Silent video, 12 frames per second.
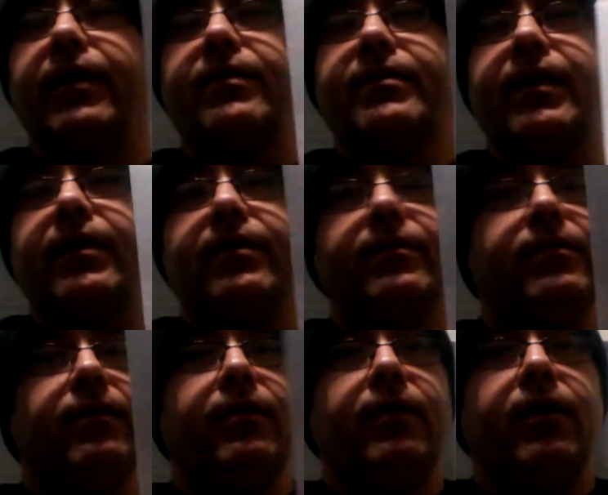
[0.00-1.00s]
let us get
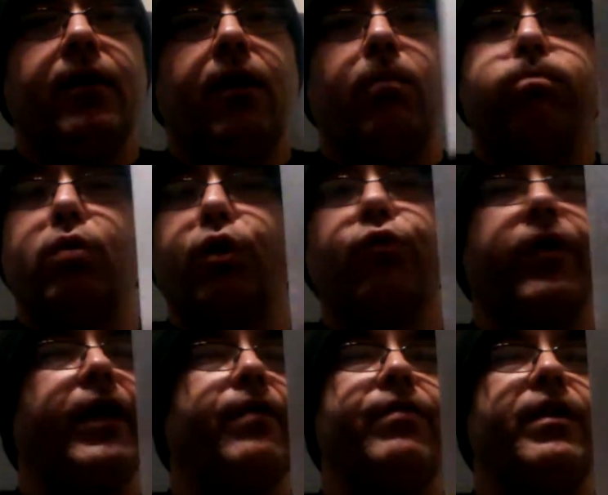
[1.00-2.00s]
a
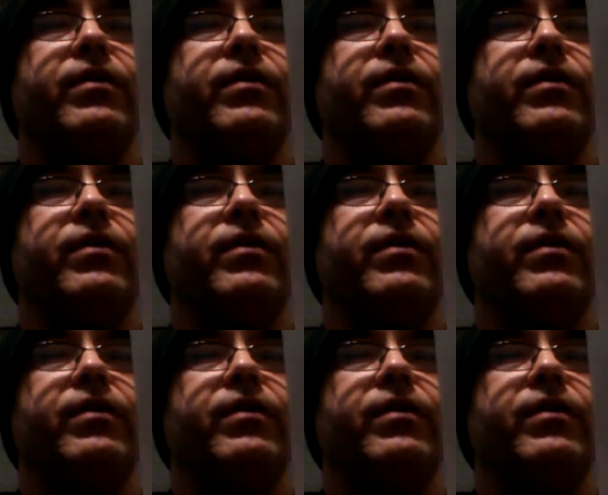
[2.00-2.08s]
Blu-ray of